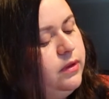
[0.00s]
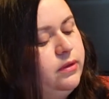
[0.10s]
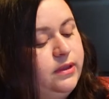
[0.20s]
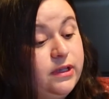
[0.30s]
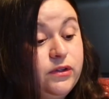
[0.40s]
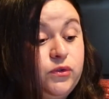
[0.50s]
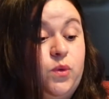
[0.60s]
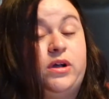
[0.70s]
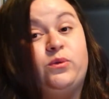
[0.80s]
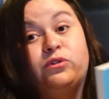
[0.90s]
This
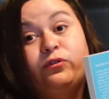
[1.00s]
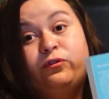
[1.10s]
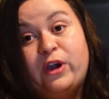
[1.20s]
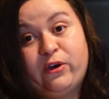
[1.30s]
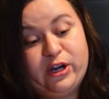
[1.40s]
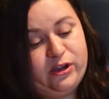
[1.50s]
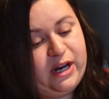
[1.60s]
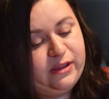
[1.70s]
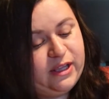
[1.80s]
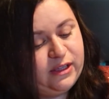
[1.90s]
one was very good.
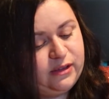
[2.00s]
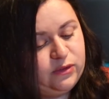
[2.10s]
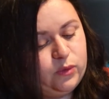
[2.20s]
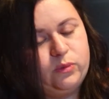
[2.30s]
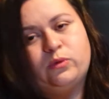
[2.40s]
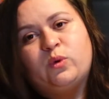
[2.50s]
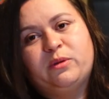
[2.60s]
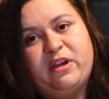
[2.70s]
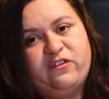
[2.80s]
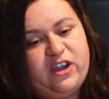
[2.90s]
I think that this one was one
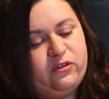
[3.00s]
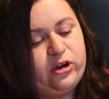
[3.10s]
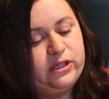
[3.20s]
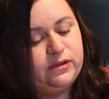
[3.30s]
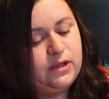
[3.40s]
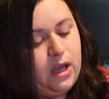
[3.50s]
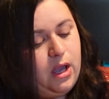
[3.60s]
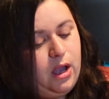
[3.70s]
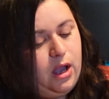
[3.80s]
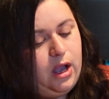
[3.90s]
of my favorites.
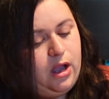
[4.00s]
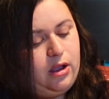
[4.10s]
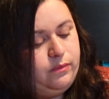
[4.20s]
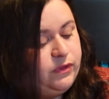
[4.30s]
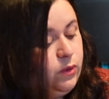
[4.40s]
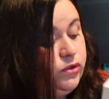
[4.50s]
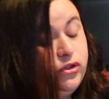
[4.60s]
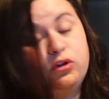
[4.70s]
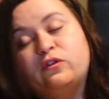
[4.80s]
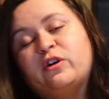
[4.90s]
There was
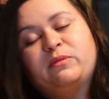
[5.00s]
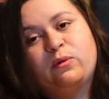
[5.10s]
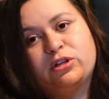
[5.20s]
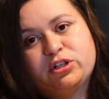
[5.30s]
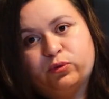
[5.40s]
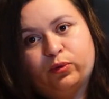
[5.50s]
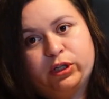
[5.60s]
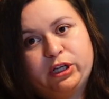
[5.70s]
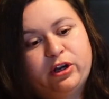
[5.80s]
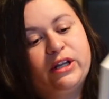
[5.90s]
2 of them that were just
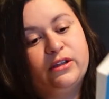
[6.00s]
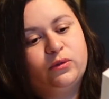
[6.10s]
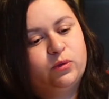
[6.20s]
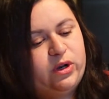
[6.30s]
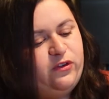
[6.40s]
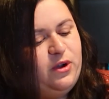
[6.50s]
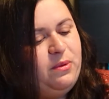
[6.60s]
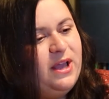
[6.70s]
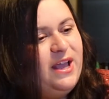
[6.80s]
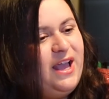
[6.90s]
really good, and this was one of them.
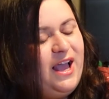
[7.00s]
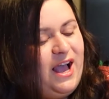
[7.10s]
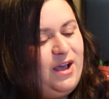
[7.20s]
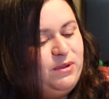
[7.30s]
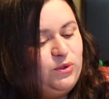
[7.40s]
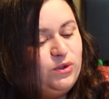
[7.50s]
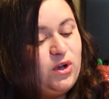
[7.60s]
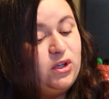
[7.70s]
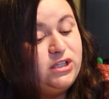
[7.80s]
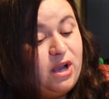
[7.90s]
This one's
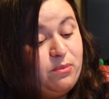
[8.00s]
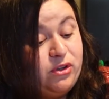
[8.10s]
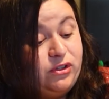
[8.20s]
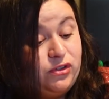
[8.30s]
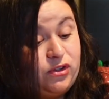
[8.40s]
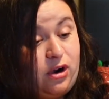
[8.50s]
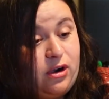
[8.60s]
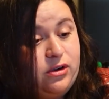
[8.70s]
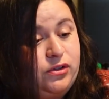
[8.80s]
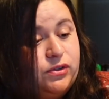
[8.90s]
called Number the
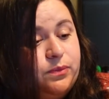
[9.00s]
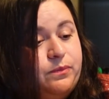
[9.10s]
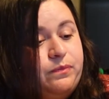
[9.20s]
Stars.